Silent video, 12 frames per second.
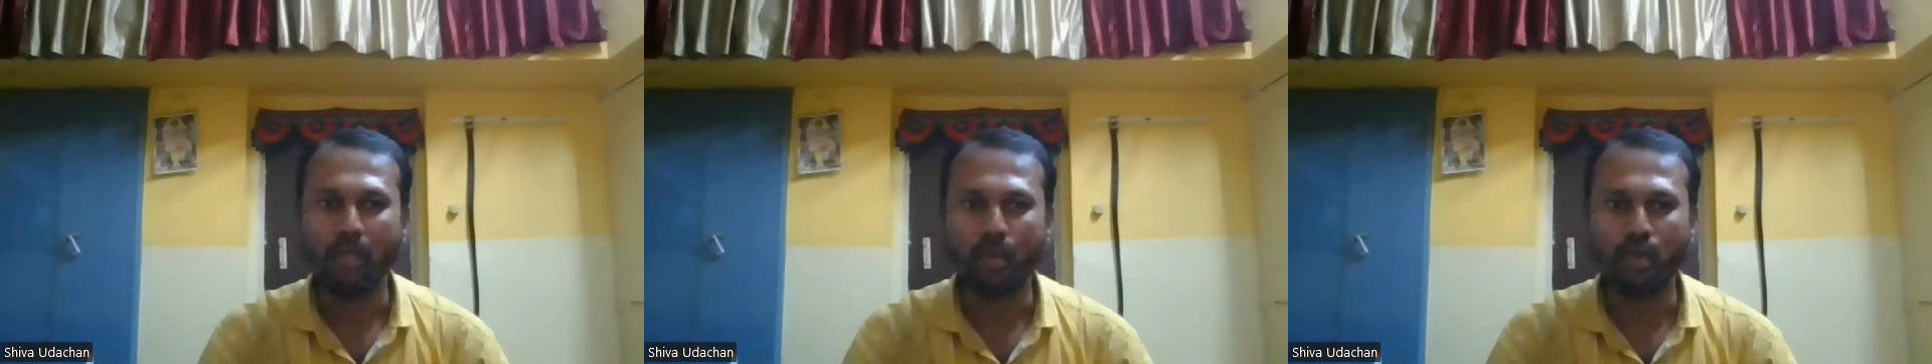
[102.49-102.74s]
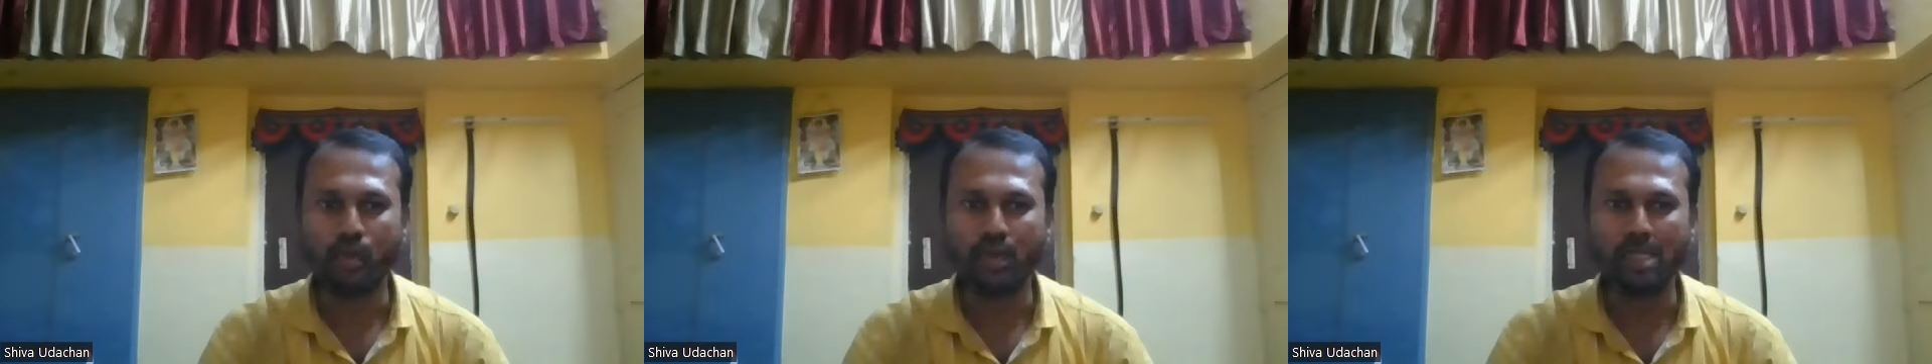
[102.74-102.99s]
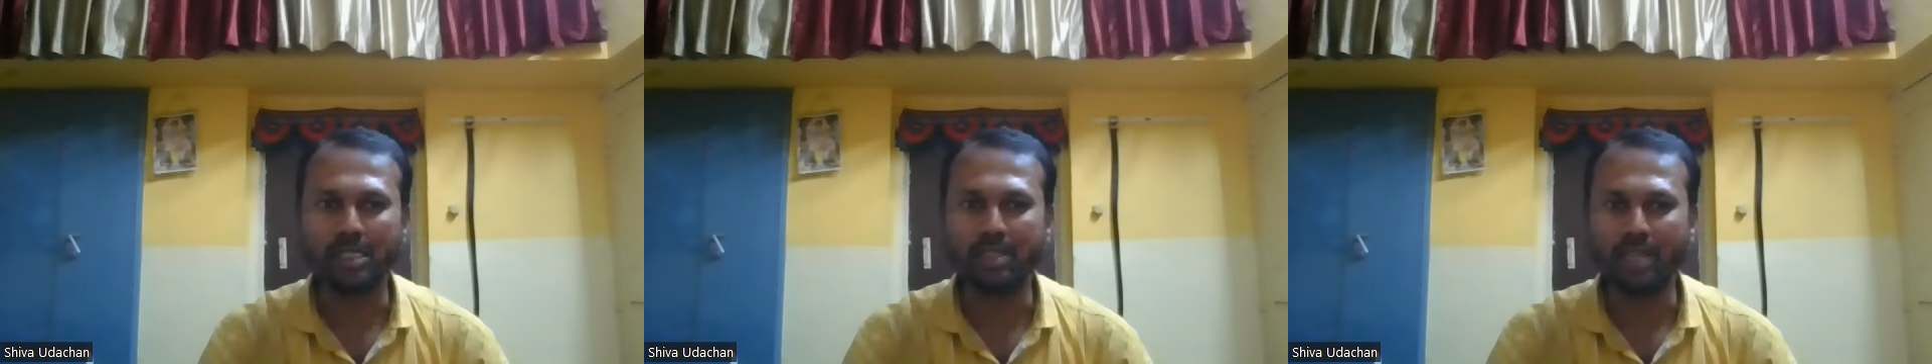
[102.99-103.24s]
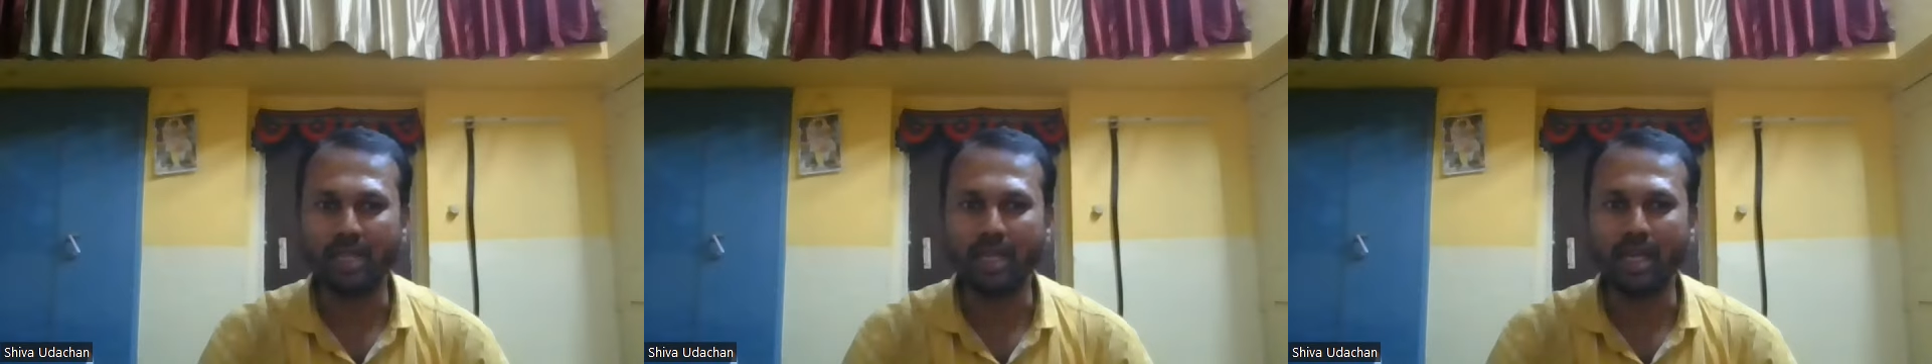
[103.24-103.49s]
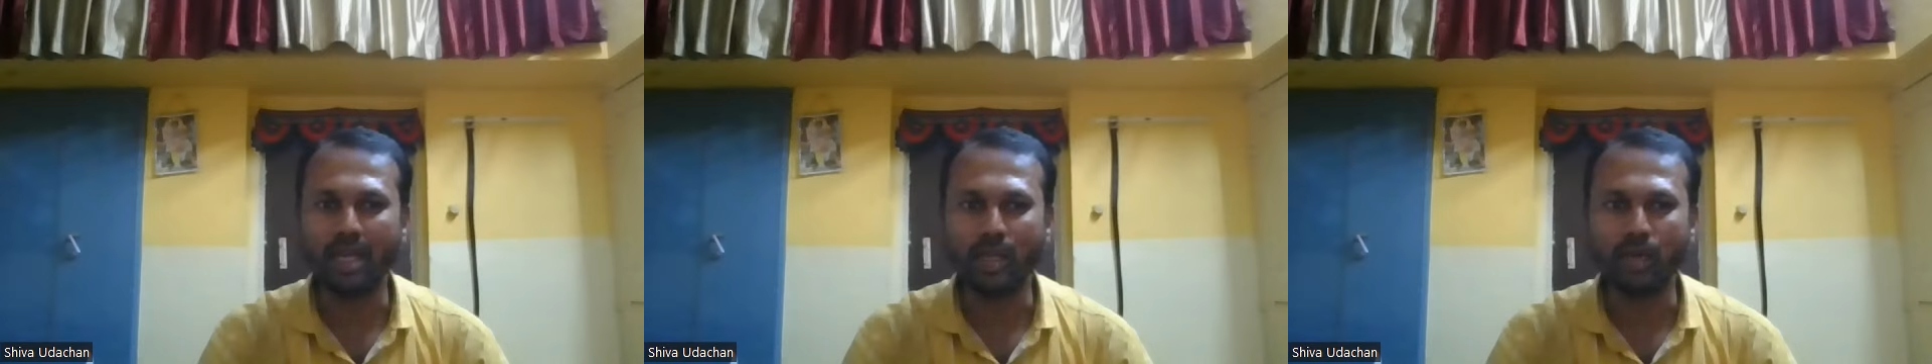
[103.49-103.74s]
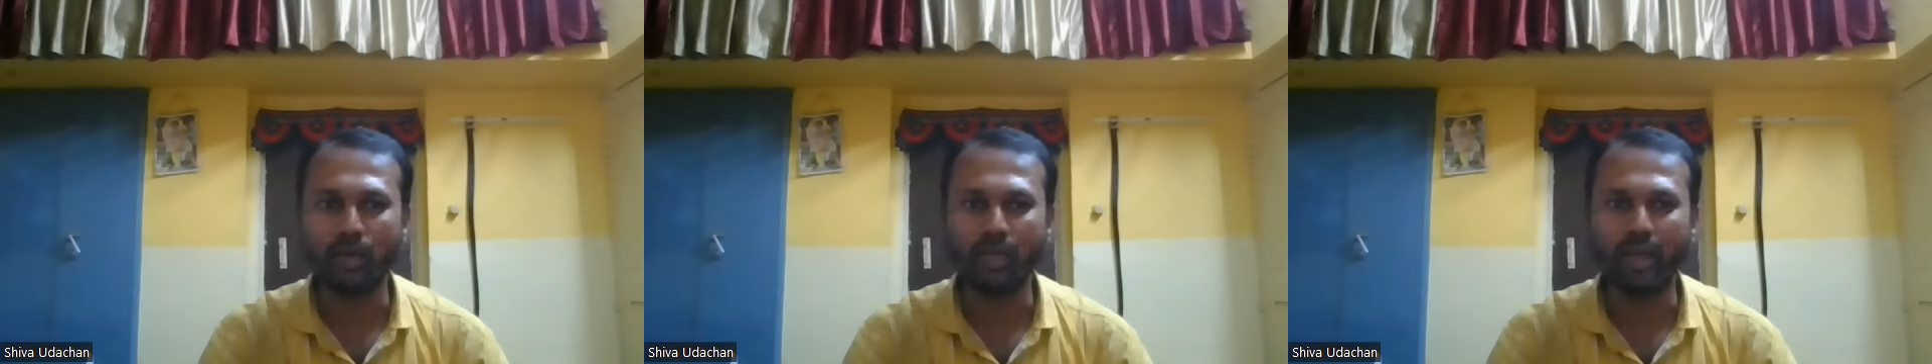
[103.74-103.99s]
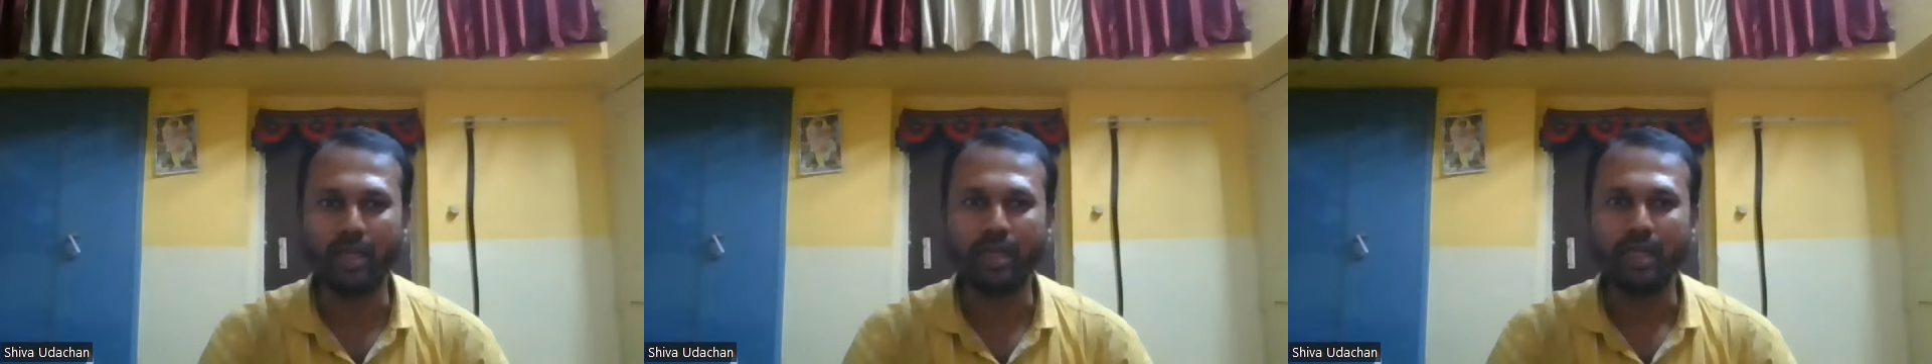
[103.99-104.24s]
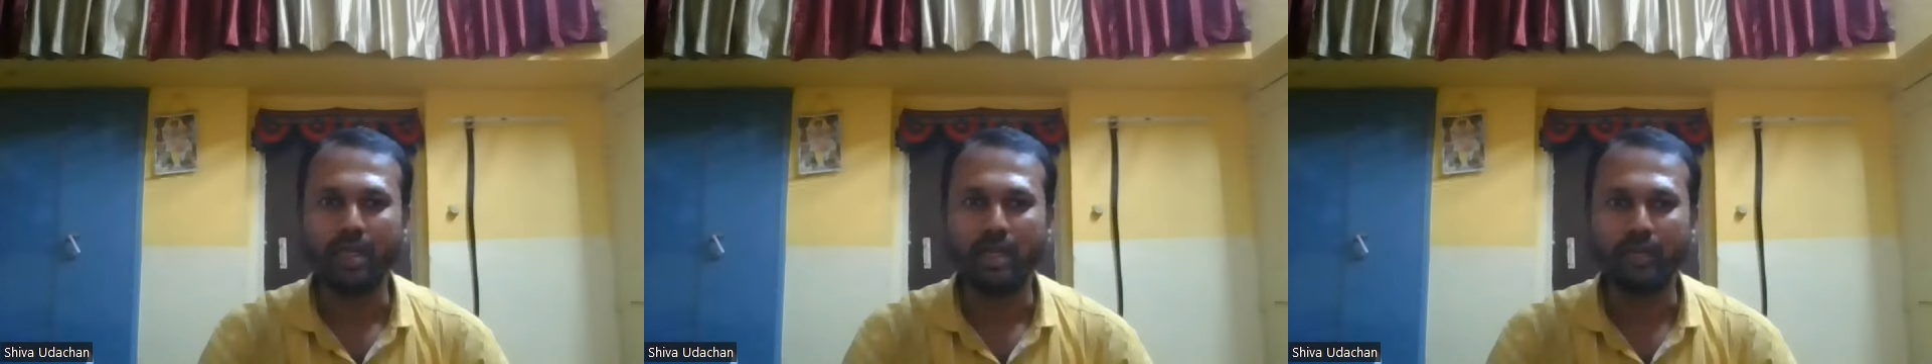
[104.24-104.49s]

Portugal, China, Ukraine,